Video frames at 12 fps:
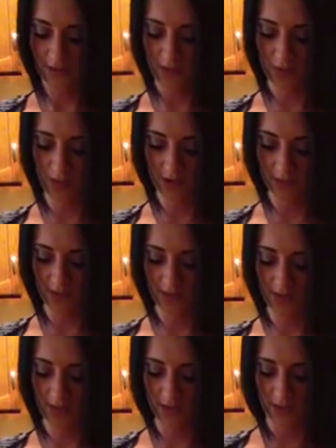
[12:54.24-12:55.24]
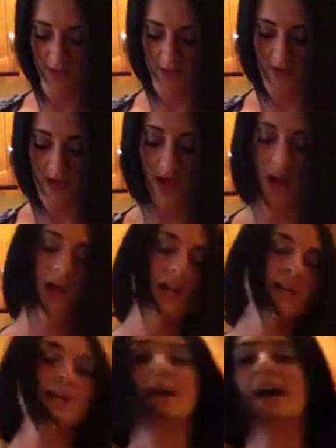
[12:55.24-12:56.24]
you want to be a little bit
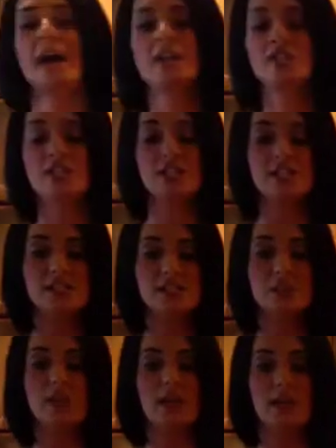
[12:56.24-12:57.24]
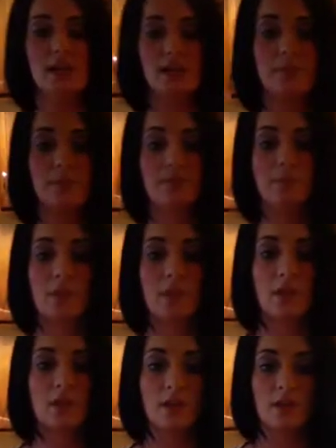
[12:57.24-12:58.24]
naughty and add cheese, you can.
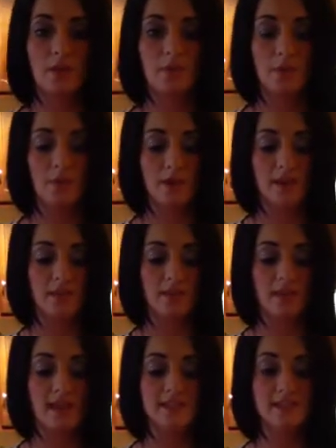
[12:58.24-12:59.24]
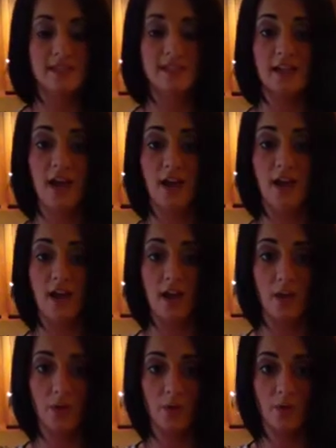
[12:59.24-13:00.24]
But that's the
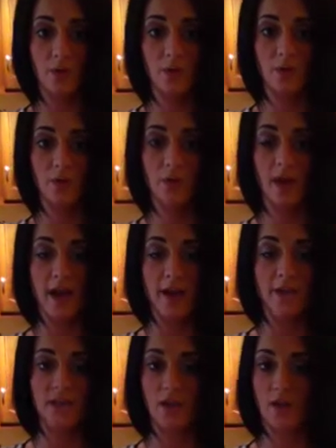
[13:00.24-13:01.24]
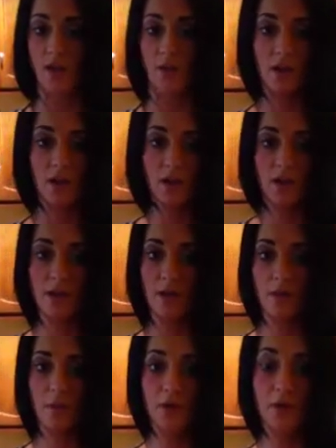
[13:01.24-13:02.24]
taco, okay? So
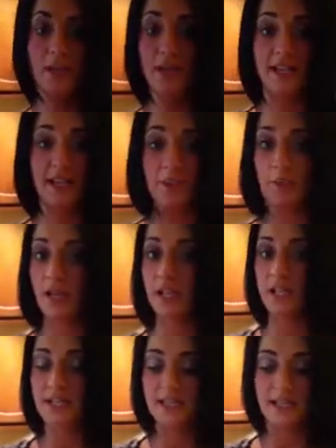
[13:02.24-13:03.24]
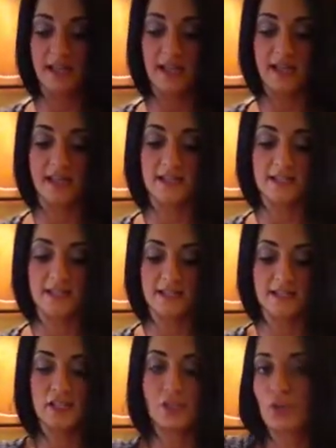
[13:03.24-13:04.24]
pretty basic, pretty easy, and
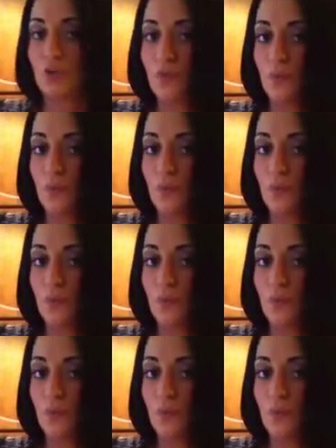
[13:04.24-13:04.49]
it's good